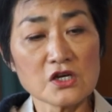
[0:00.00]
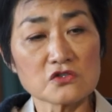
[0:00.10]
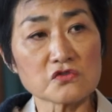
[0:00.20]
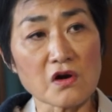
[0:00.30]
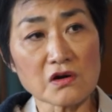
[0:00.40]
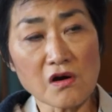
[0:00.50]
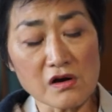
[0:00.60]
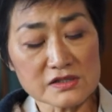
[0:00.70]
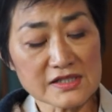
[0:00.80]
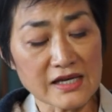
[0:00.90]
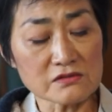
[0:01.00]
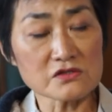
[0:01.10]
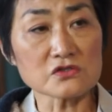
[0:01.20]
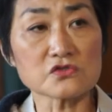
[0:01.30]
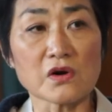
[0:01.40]
Toronto Arts
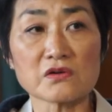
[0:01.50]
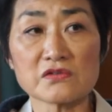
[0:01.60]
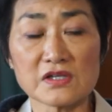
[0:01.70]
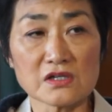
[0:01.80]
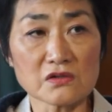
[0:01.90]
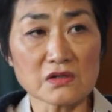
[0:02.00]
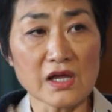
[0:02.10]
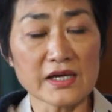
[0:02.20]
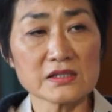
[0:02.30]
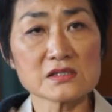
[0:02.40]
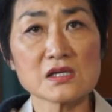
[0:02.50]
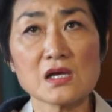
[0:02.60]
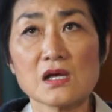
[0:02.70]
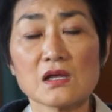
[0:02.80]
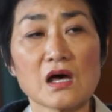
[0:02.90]
Council, Toronto Theatre Alliance,
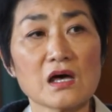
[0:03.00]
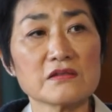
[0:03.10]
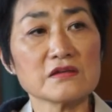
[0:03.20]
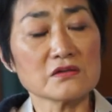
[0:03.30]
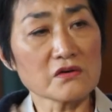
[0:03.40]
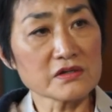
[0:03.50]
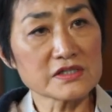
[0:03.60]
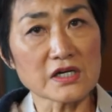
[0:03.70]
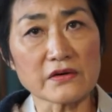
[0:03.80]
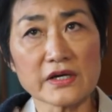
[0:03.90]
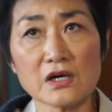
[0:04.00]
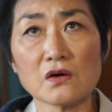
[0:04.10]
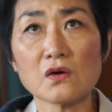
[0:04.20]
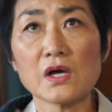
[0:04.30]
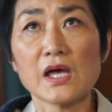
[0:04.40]
uh, Theatre
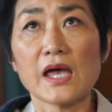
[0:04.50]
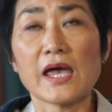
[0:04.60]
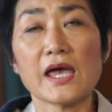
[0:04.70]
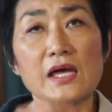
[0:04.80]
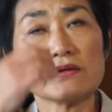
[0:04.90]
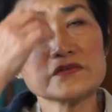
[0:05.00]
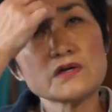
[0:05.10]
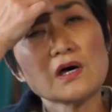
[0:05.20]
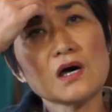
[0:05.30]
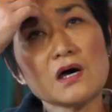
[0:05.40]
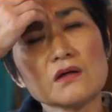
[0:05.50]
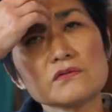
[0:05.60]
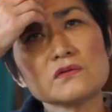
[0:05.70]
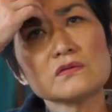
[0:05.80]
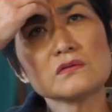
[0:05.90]
Ontario, and uh,
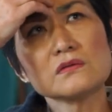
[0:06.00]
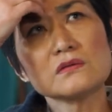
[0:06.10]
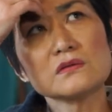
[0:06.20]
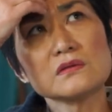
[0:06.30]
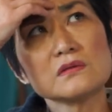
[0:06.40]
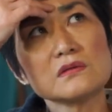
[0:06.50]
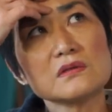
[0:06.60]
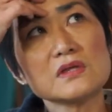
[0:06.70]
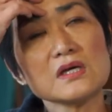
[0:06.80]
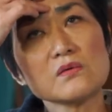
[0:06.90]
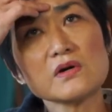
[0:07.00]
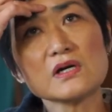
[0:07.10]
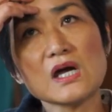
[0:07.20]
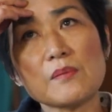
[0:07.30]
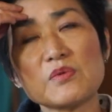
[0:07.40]
there were
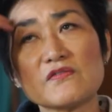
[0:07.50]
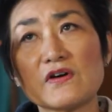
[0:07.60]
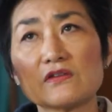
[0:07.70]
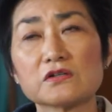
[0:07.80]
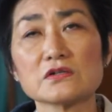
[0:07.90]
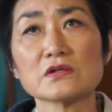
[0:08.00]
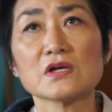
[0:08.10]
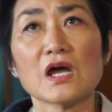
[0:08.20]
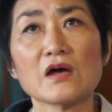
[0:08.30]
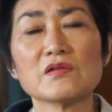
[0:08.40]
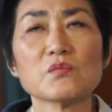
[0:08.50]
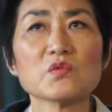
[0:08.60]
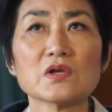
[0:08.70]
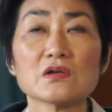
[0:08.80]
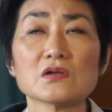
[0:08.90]
a couple of other, uh,
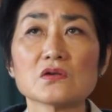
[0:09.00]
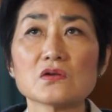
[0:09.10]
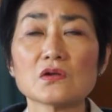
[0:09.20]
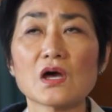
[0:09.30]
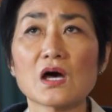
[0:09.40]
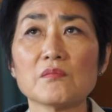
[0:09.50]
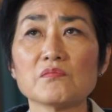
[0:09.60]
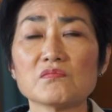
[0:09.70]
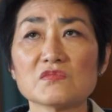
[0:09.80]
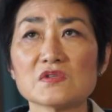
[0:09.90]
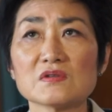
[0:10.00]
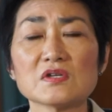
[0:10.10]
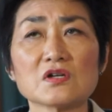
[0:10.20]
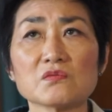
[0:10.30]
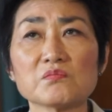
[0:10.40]
um,
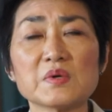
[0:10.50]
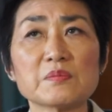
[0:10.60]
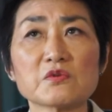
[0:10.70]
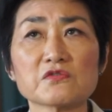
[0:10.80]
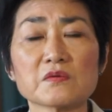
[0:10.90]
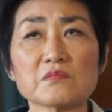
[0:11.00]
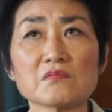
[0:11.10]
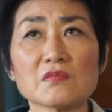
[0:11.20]
you know, people from